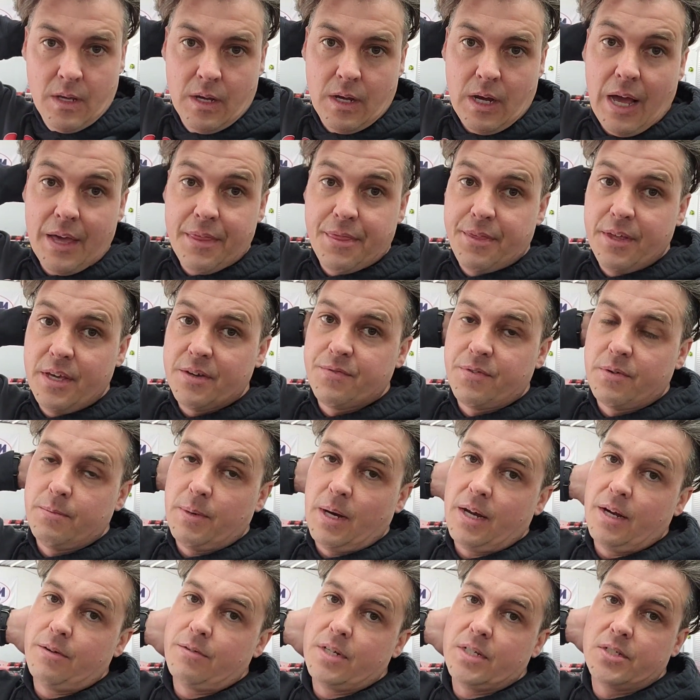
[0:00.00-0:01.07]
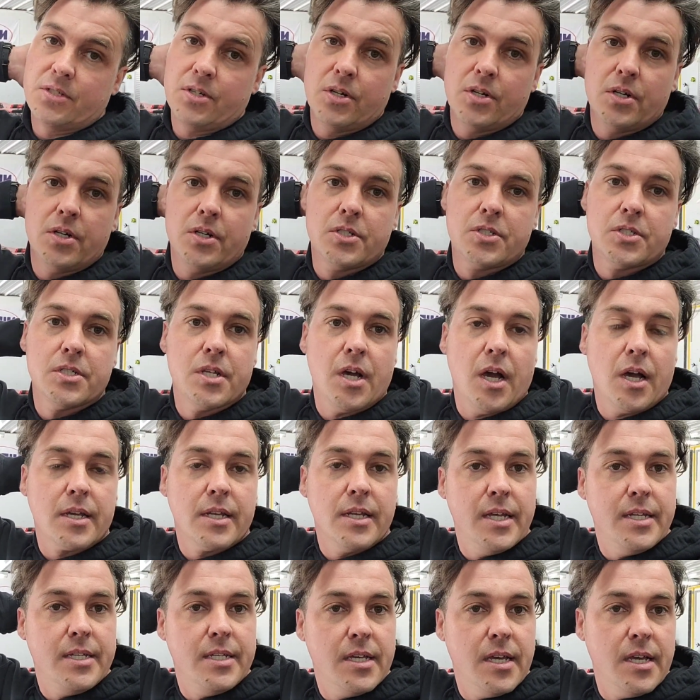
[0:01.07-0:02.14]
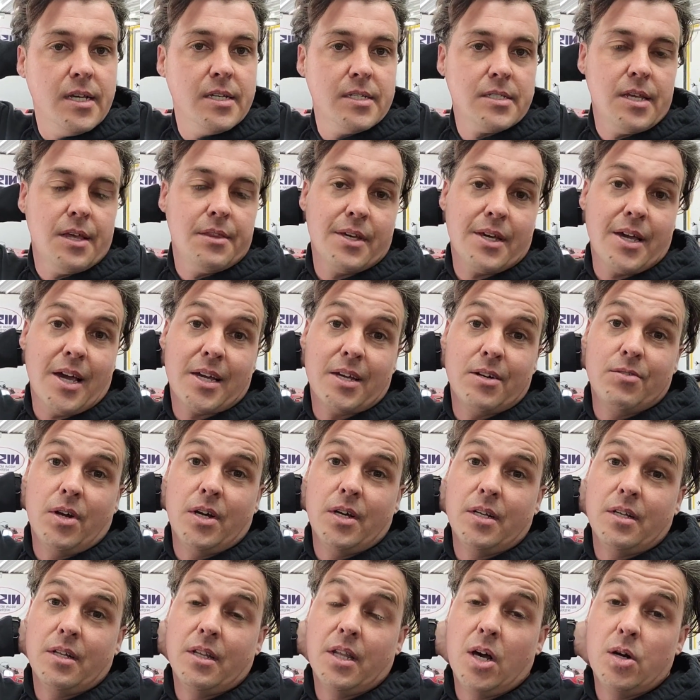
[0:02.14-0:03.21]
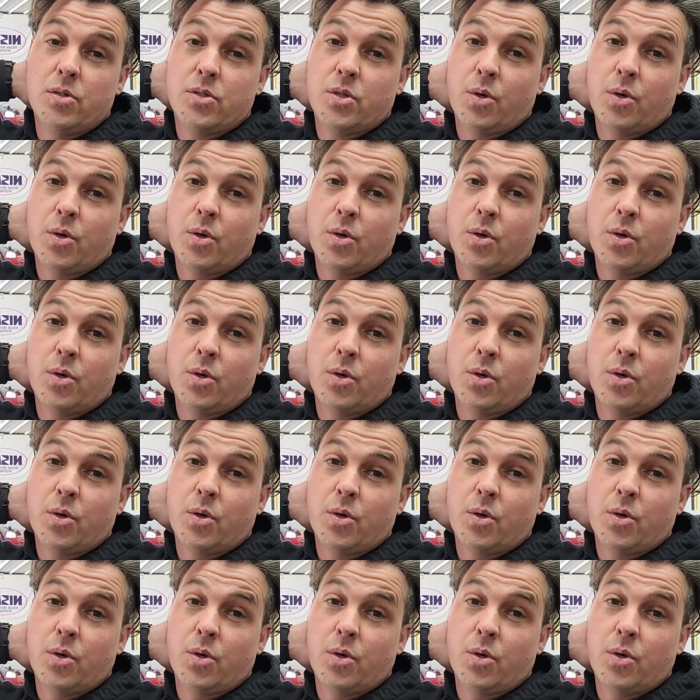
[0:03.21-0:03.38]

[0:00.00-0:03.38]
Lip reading: I think from my research and talking to ATS, I think I could run low